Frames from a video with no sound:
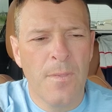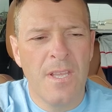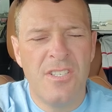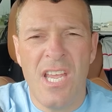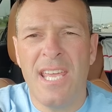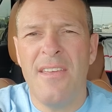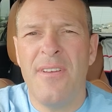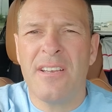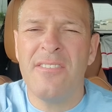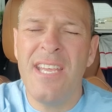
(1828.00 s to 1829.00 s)
JK
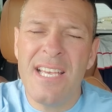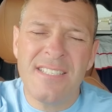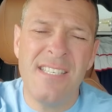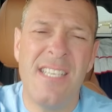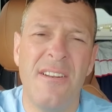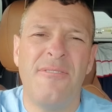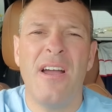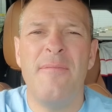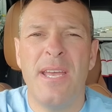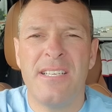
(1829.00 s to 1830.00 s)
Victory, yes, he's had
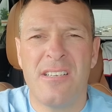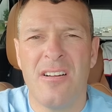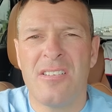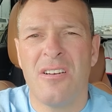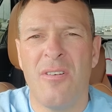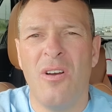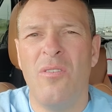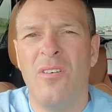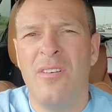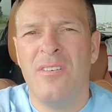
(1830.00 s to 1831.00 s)
five bad starts in a row.
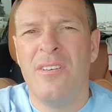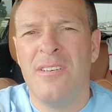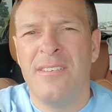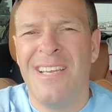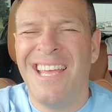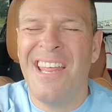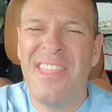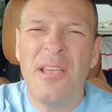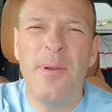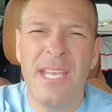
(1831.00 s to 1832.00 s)
And I
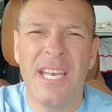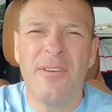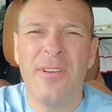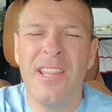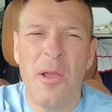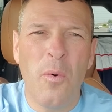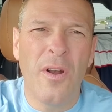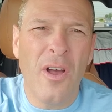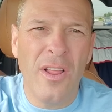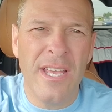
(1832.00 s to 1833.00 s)
think we can agree they
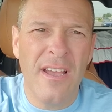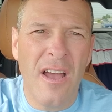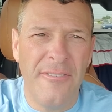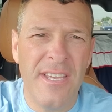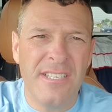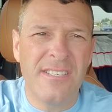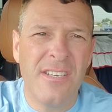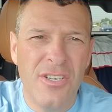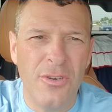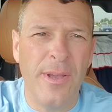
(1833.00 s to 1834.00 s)
weren't all of his
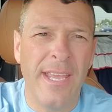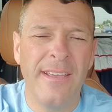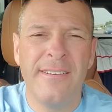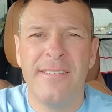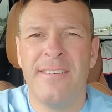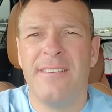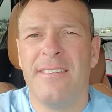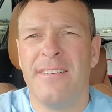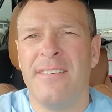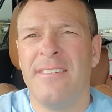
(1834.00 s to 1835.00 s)
doing.
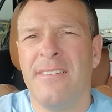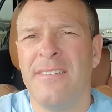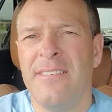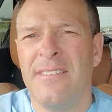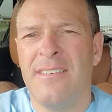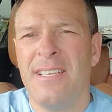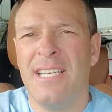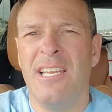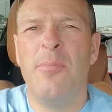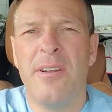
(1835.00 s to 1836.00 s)
In
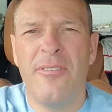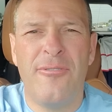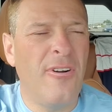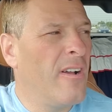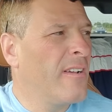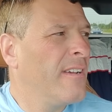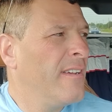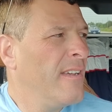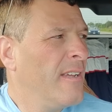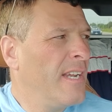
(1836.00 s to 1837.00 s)
a little bit of a funk,
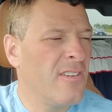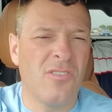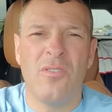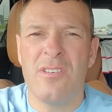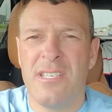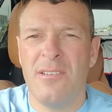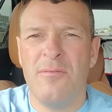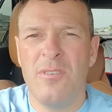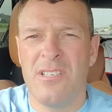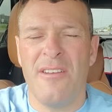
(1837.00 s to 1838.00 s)
here's a horse that
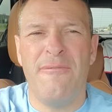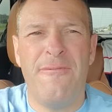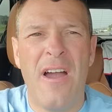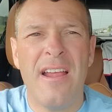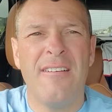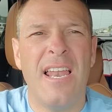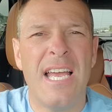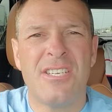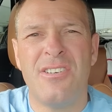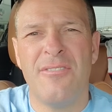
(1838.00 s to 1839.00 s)
was on fire
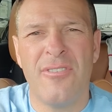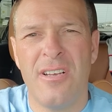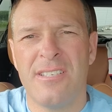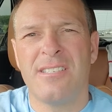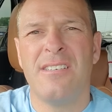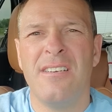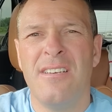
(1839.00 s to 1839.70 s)
last year for us.